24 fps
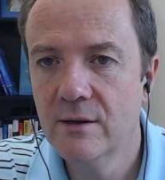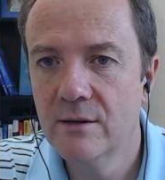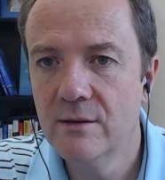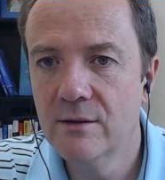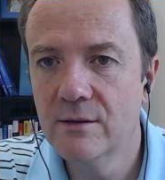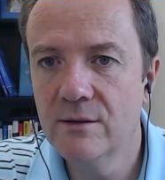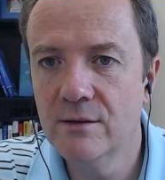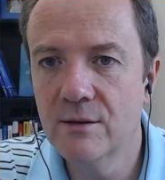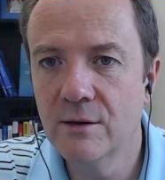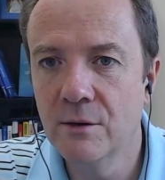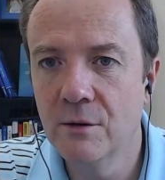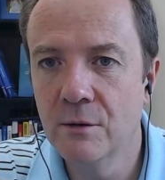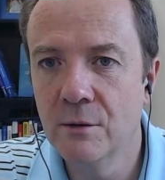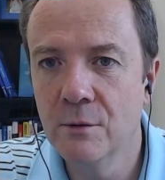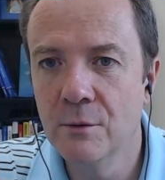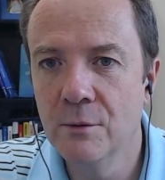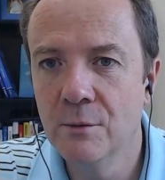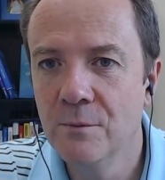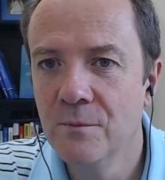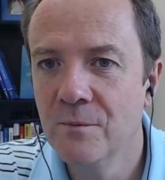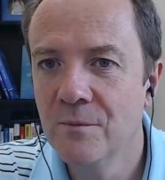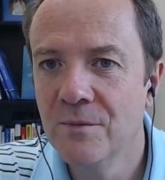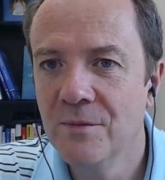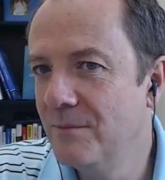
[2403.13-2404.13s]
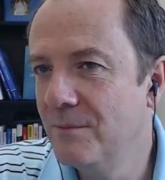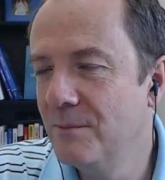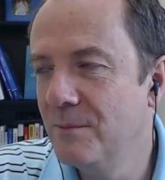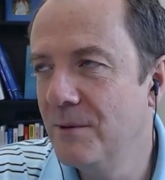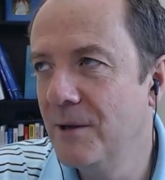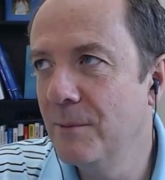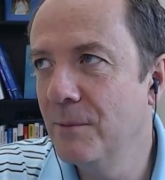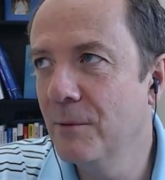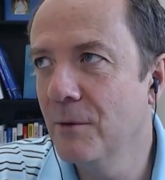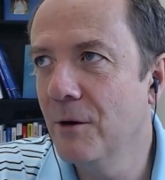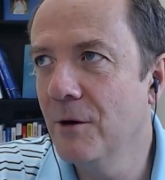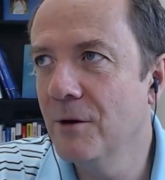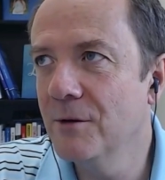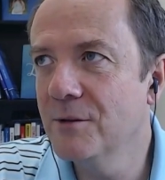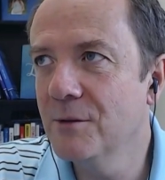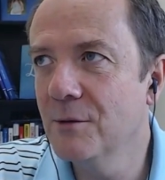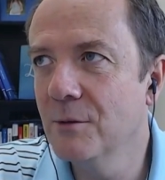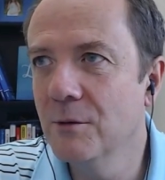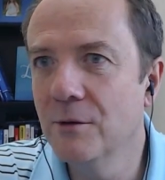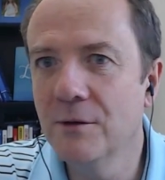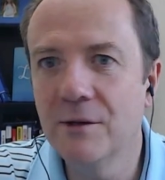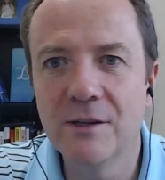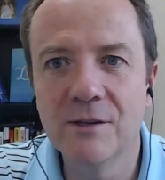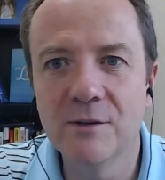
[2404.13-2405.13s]
So people are
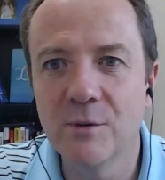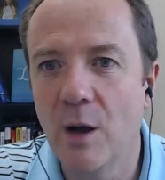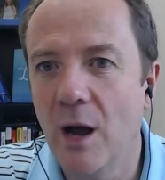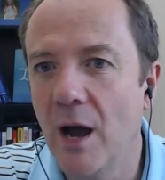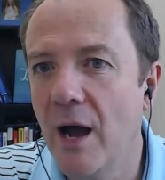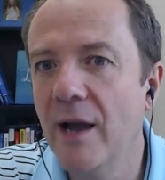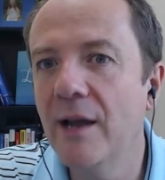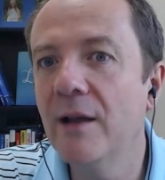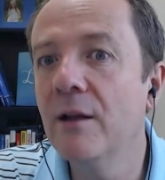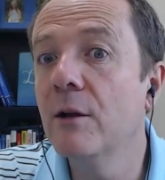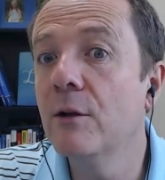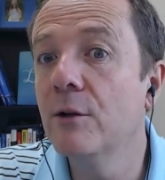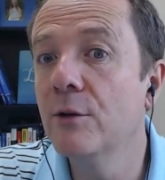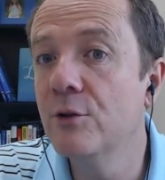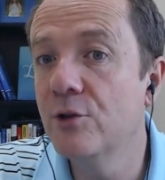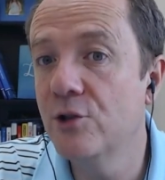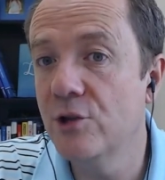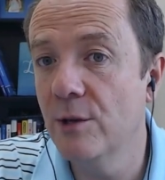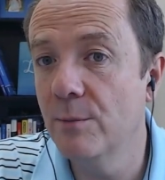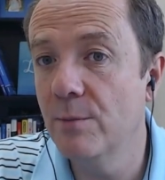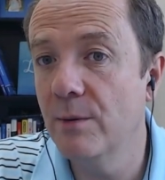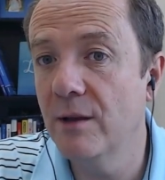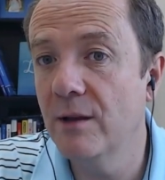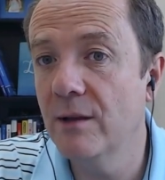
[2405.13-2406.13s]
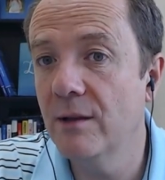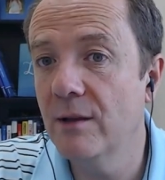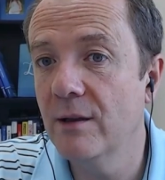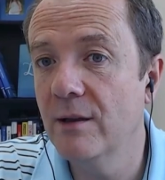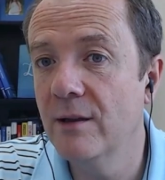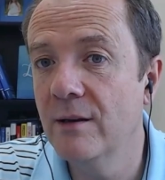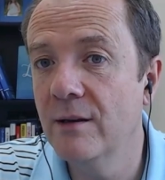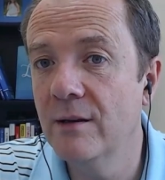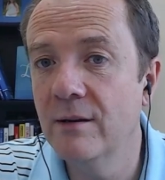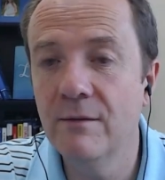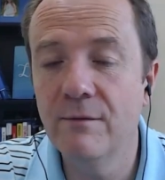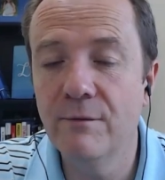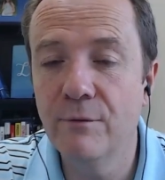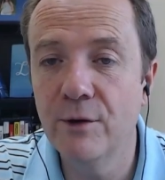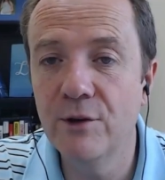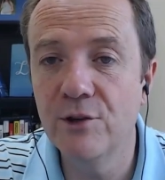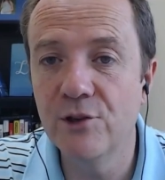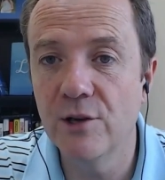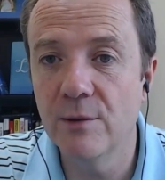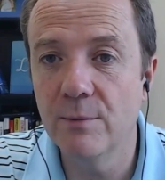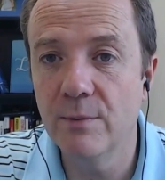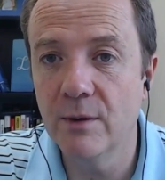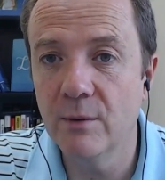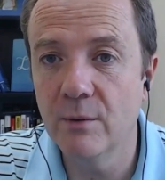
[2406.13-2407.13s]
also looking. So I include shipping and free
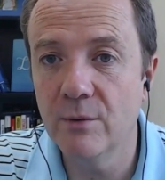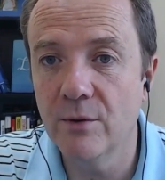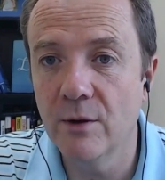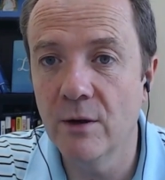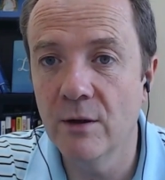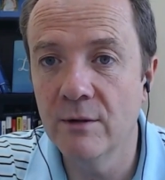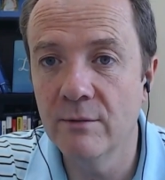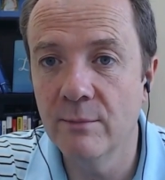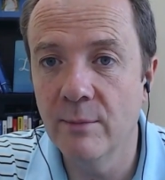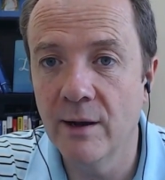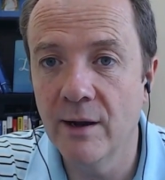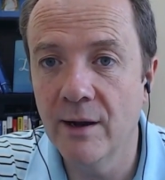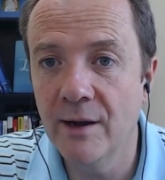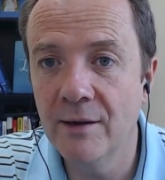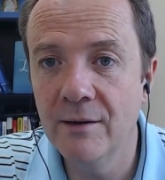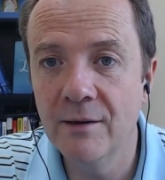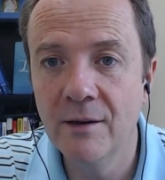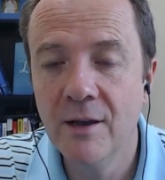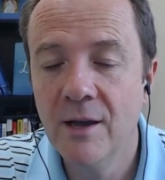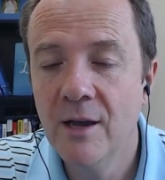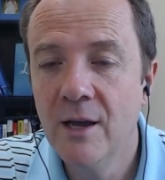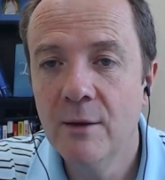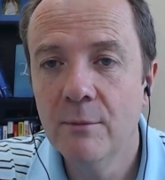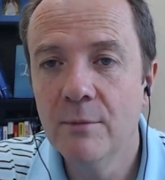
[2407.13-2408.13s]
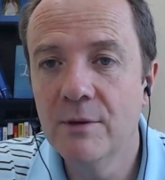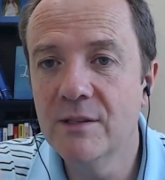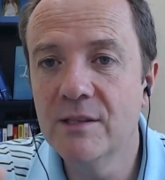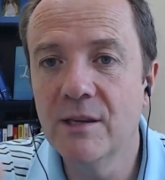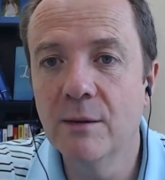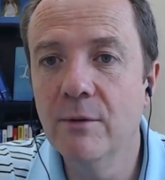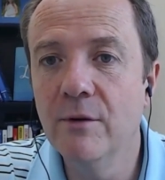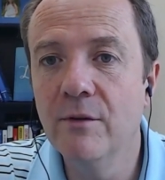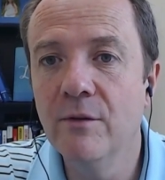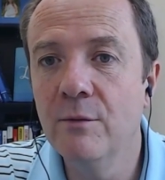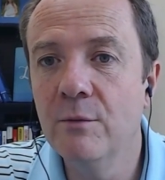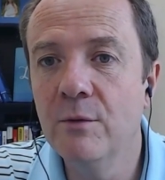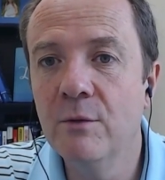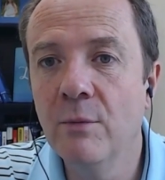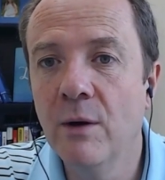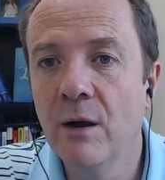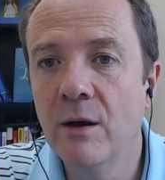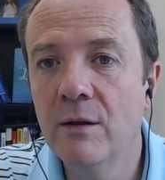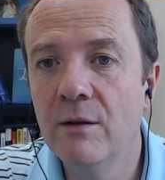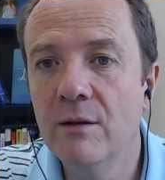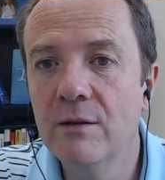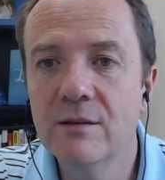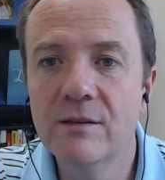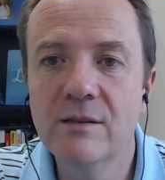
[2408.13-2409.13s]
shipping with all of mine, but some of them you
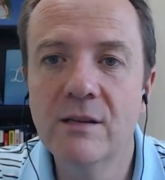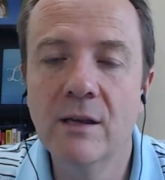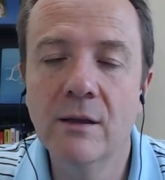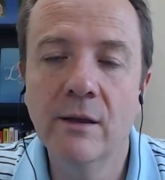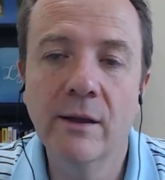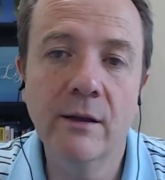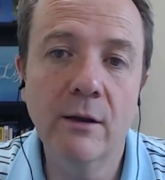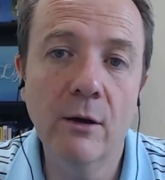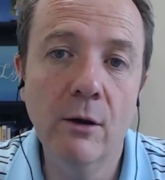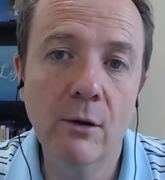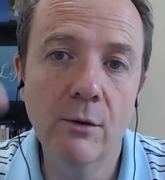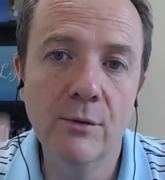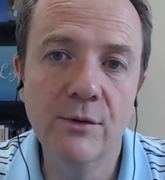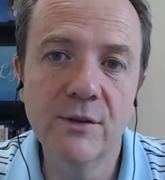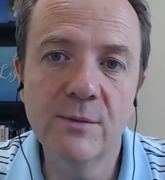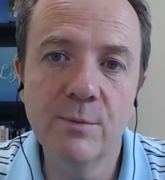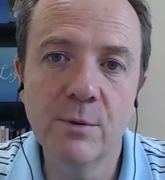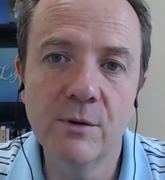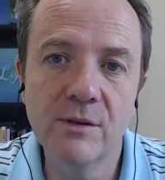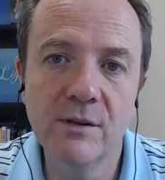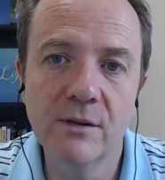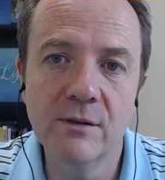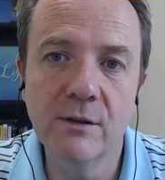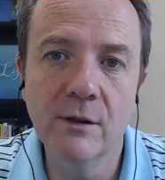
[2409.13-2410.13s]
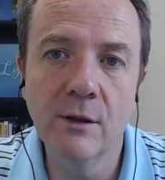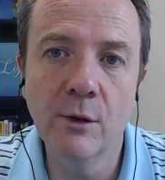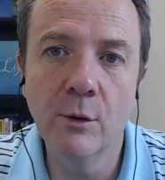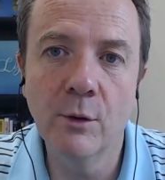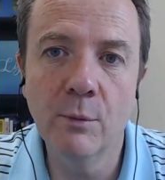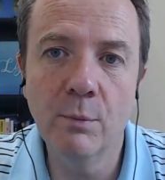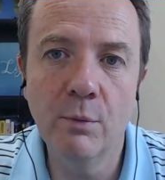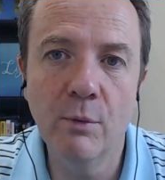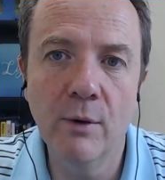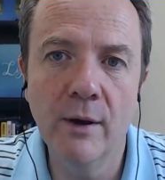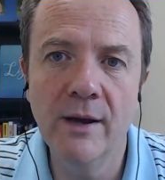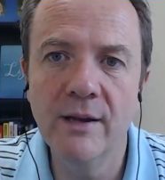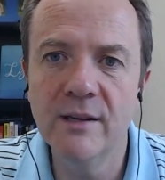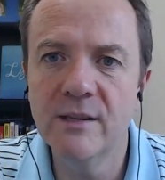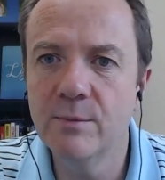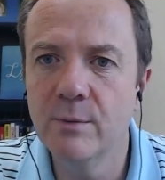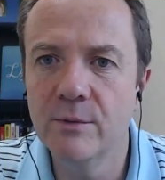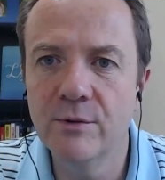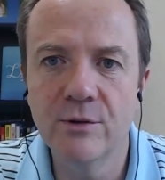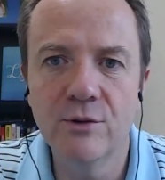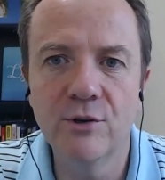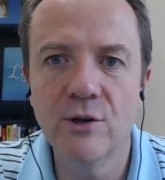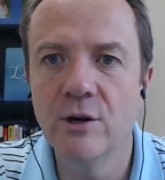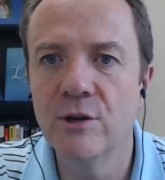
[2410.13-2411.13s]
might see like, oh, this person is a lower price,
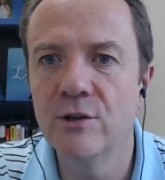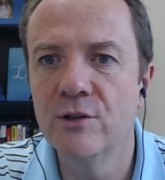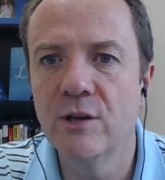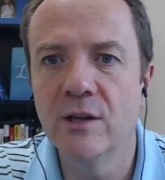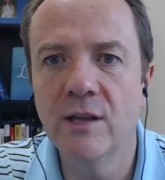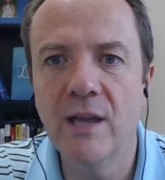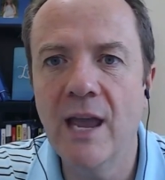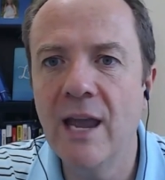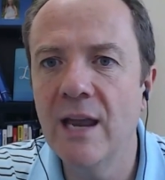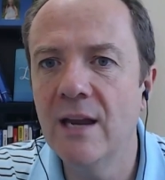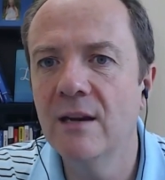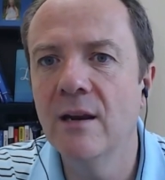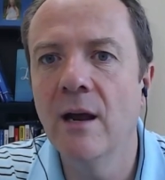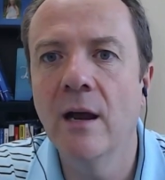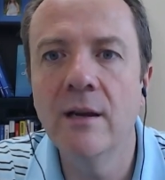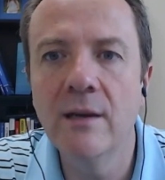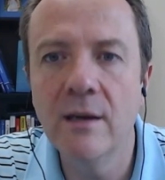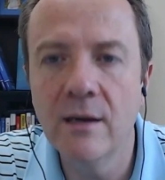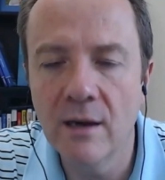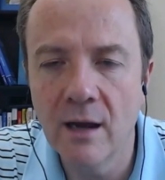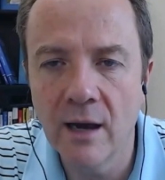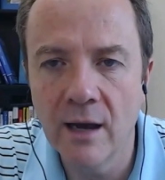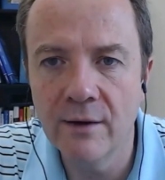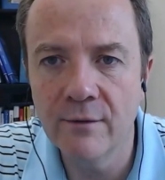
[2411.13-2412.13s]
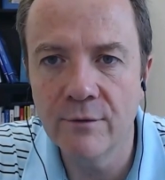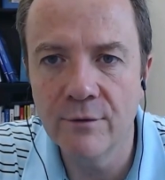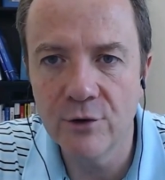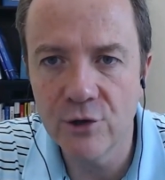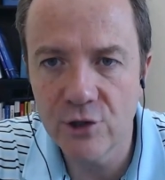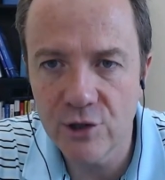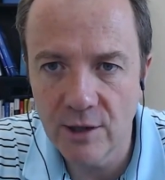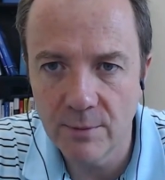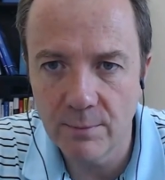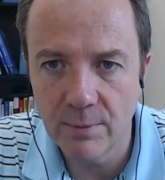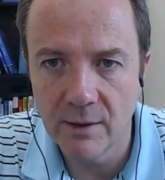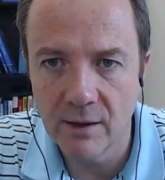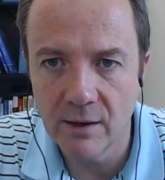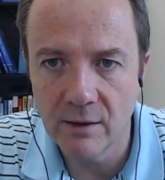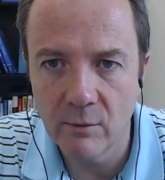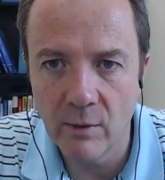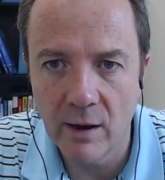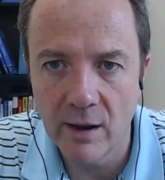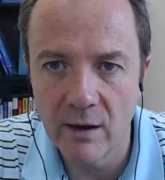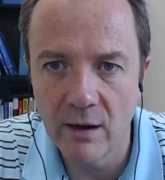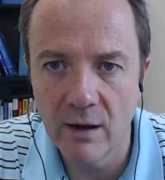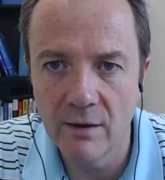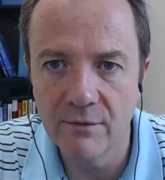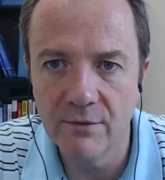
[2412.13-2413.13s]
but they're charging eight ninety-nine for shipping
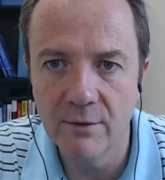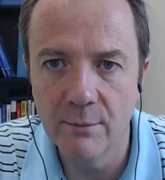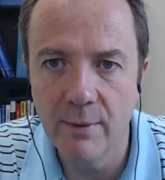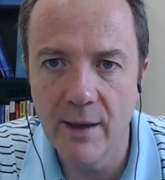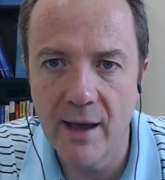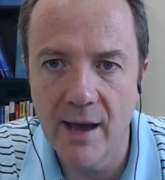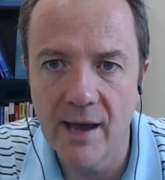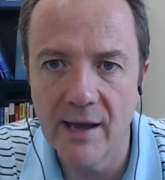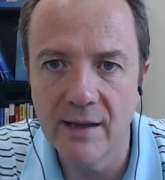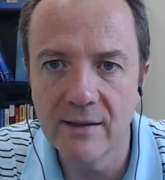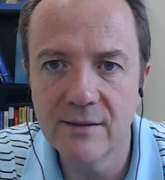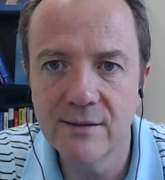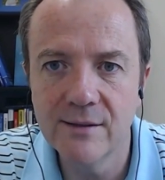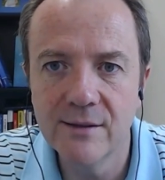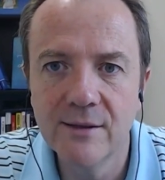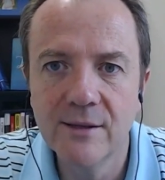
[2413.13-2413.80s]
right off the bat.